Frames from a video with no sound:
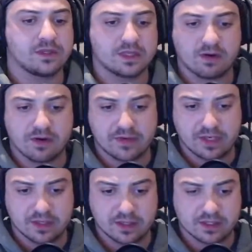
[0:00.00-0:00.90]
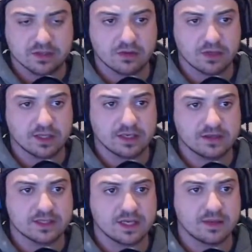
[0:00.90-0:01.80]
Is there gravity? It doesn't look like
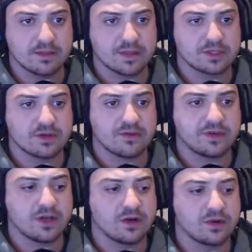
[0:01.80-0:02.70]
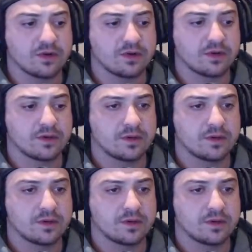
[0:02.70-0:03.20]
there is much gravity going on.